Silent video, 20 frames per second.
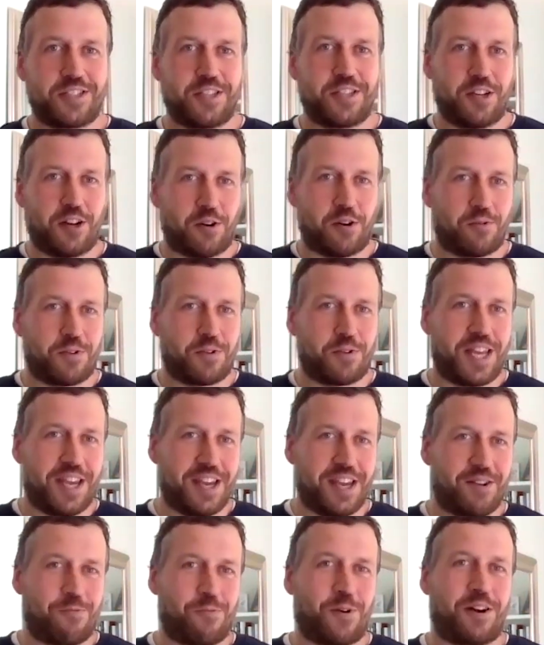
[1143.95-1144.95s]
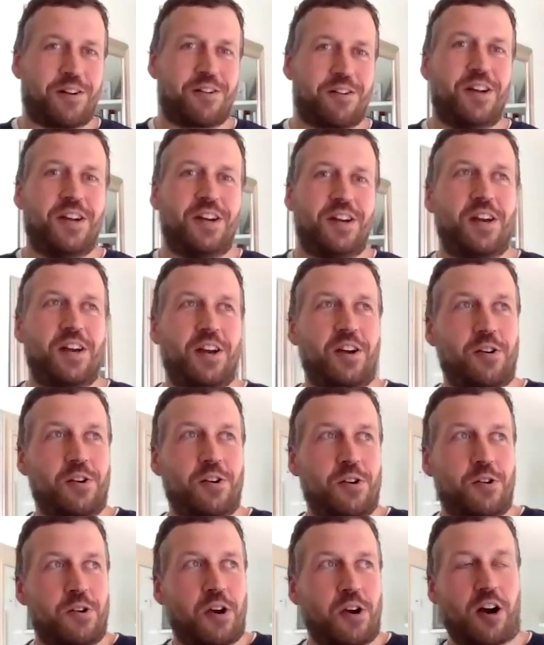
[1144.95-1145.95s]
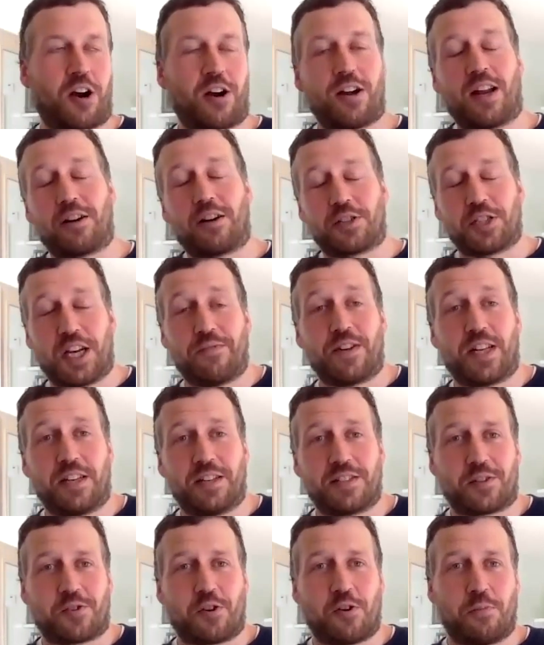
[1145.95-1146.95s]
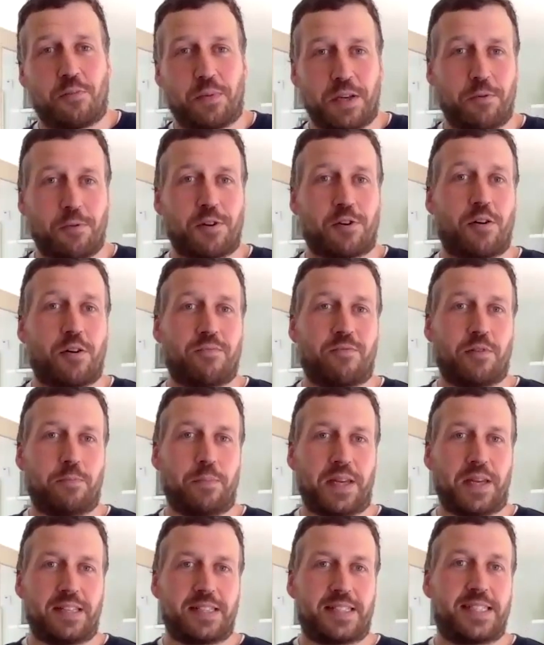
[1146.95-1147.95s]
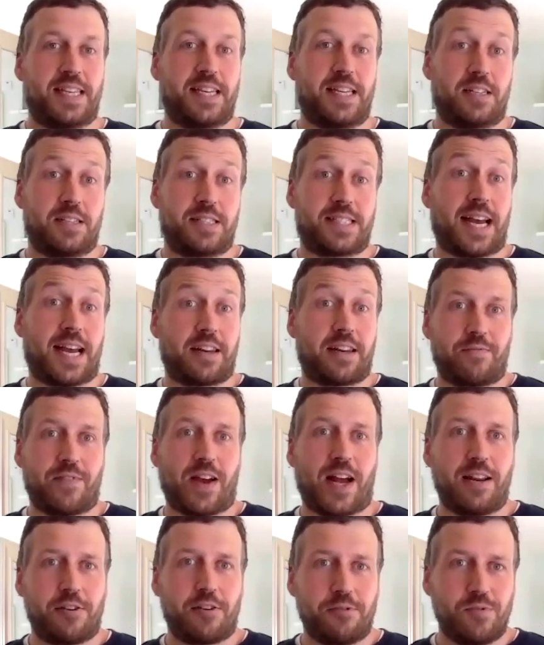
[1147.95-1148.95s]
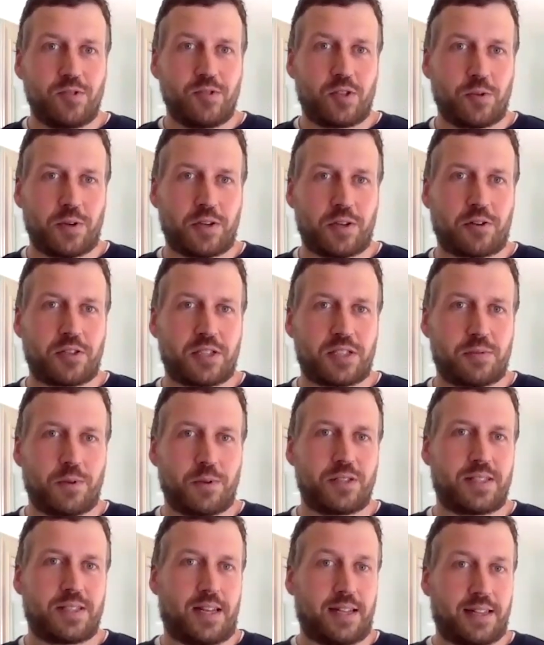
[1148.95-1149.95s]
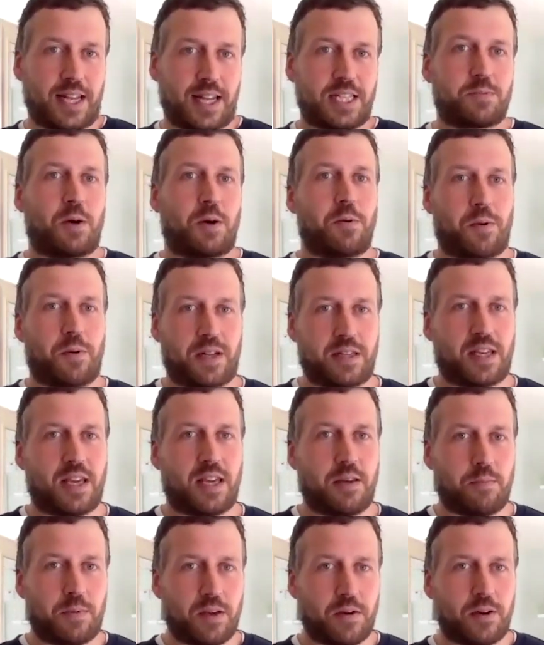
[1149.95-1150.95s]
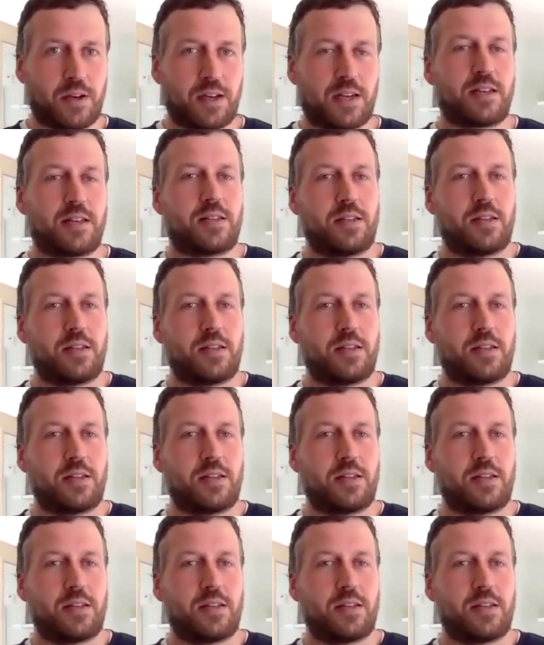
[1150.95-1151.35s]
You know, where our longevity as a company will come from being seen as adding value to our customers, and that's what we want to keep doing.